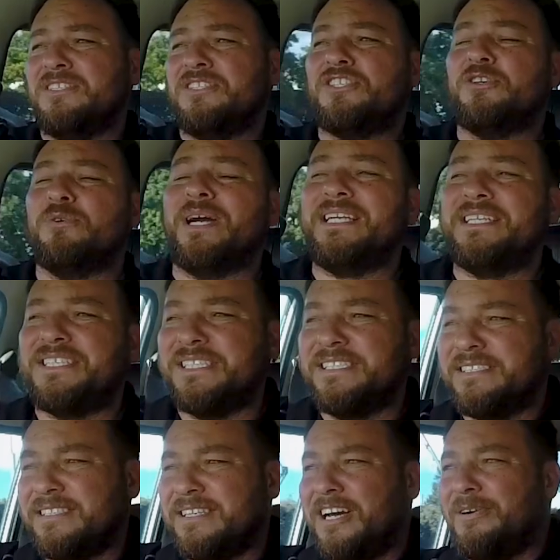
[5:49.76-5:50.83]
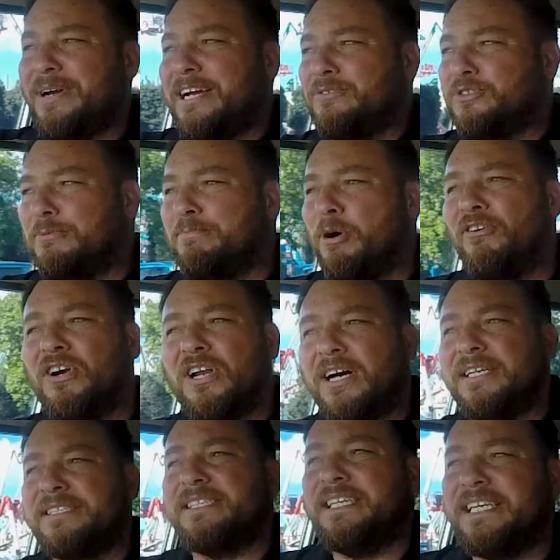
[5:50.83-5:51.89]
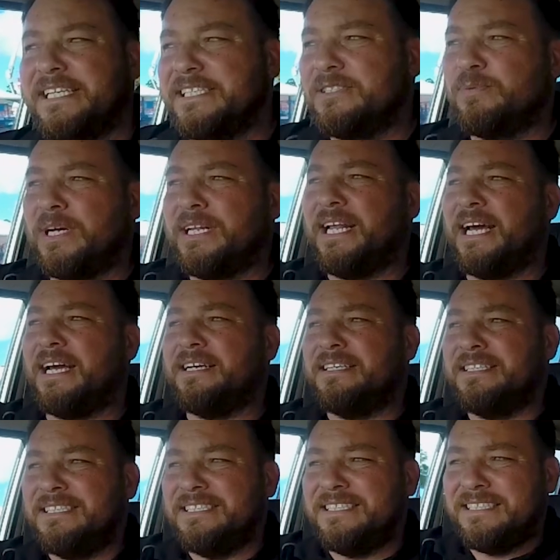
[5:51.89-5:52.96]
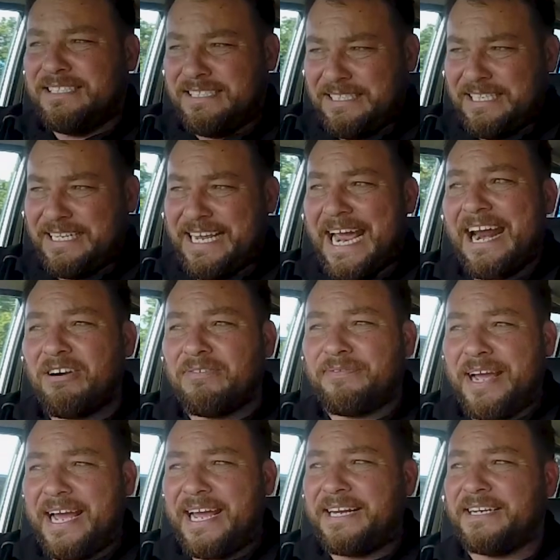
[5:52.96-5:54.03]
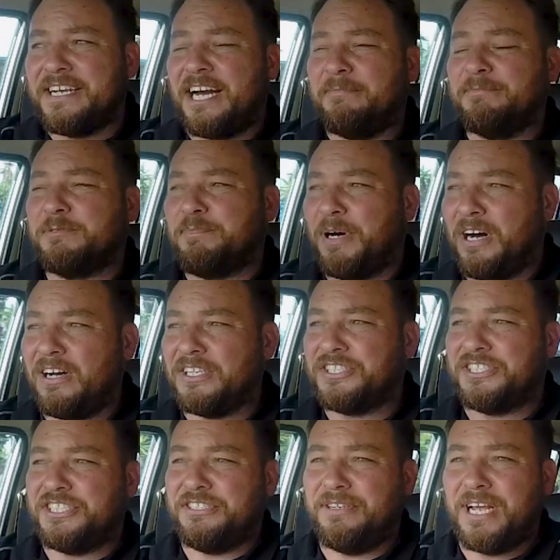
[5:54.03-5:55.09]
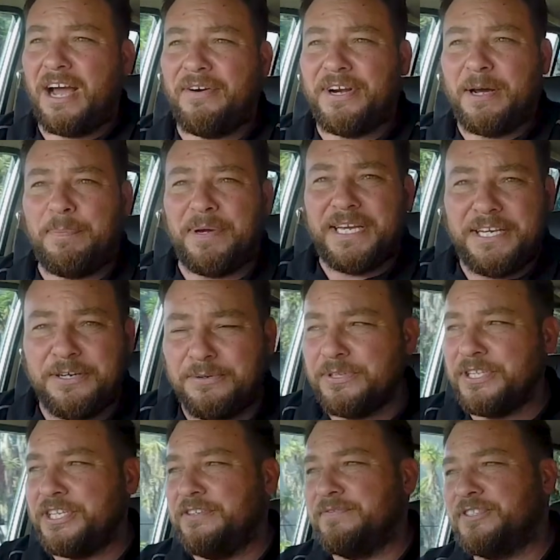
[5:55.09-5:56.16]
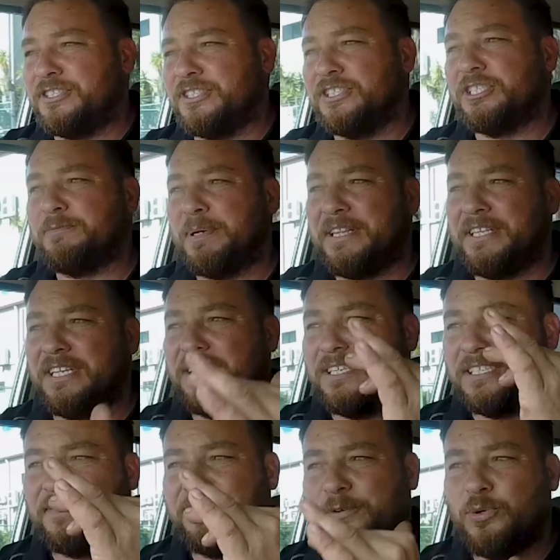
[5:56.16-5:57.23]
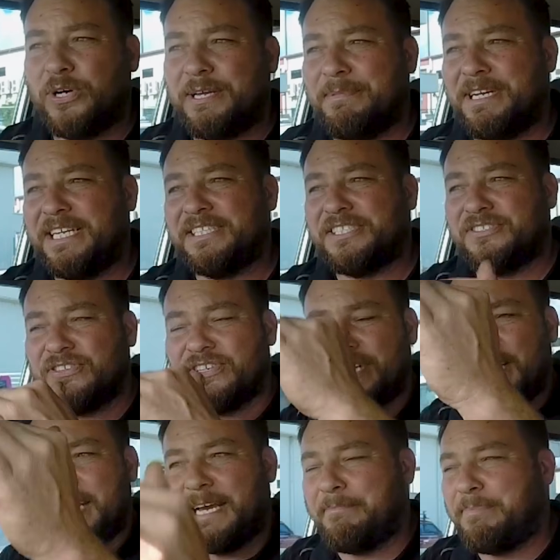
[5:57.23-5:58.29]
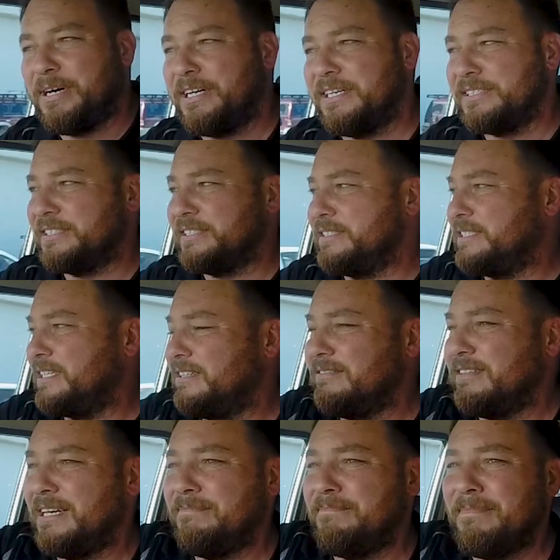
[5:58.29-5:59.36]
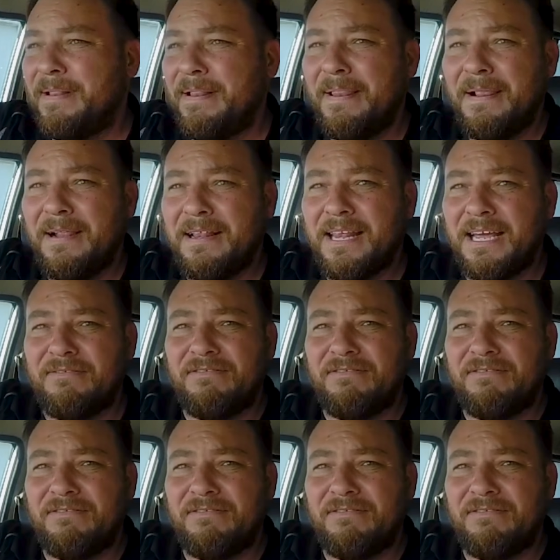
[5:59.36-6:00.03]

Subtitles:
2Hs know how demoralizing it is when that caravan comes past you going up a hill that you've just spent the last 40 minutes trying to get past. So they